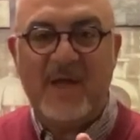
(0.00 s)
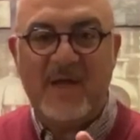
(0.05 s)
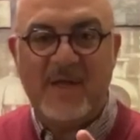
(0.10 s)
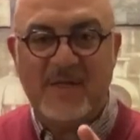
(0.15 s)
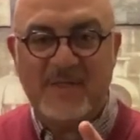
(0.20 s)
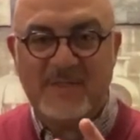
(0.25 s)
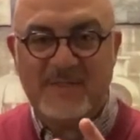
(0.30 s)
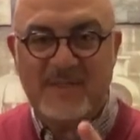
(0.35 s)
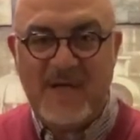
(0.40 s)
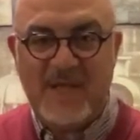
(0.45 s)

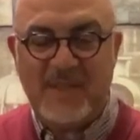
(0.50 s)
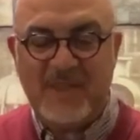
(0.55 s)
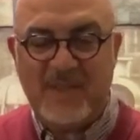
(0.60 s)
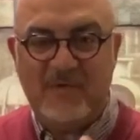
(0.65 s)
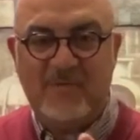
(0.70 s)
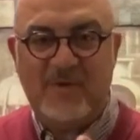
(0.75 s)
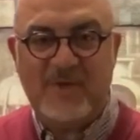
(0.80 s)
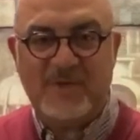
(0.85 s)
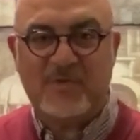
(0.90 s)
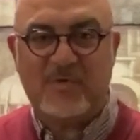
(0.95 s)
His death
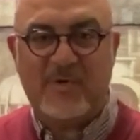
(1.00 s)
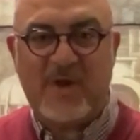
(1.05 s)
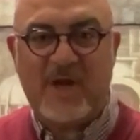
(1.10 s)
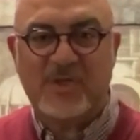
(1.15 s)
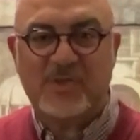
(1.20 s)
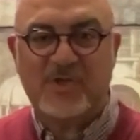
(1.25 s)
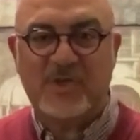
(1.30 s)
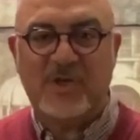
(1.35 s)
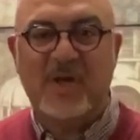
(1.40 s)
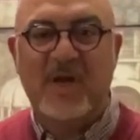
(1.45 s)
and
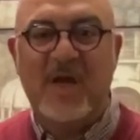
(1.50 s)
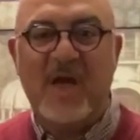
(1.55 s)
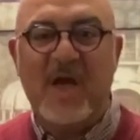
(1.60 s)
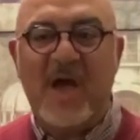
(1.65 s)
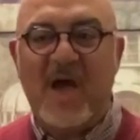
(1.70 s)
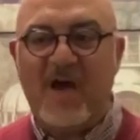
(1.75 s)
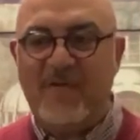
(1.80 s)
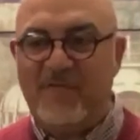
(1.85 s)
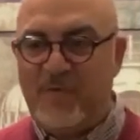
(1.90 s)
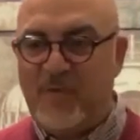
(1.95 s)
resurrection
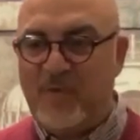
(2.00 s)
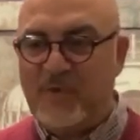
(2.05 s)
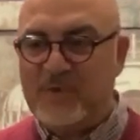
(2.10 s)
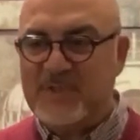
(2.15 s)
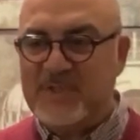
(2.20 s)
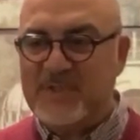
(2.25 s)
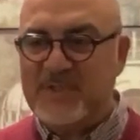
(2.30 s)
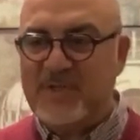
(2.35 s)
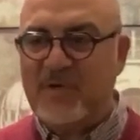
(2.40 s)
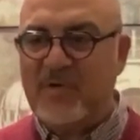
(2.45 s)
affords
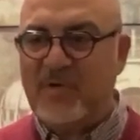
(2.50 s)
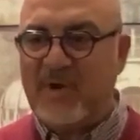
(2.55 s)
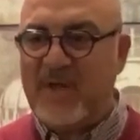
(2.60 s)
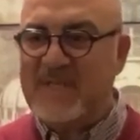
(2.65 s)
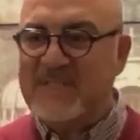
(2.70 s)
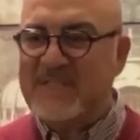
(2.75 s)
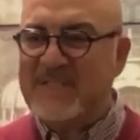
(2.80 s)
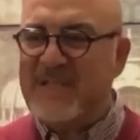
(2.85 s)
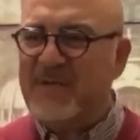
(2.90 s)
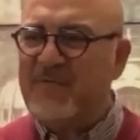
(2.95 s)
us the
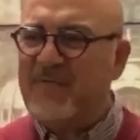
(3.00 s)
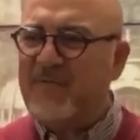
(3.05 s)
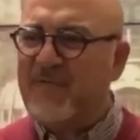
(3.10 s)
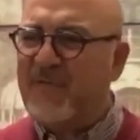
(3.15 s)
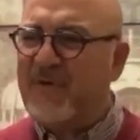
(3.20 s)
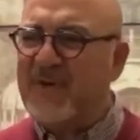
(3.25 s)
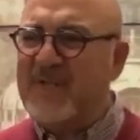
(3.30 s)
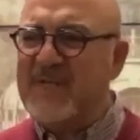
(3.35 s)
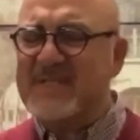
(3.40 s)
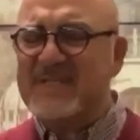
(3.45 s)
grace that
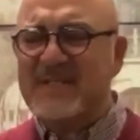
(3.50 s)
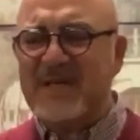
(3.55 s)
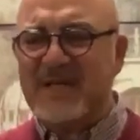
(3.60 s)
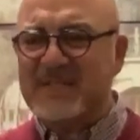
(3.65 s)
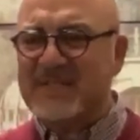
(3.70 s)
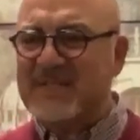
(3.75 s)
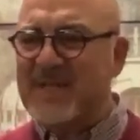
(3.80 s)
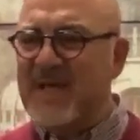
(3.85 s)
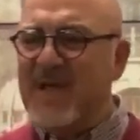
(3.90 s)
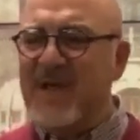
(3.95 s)
frees us.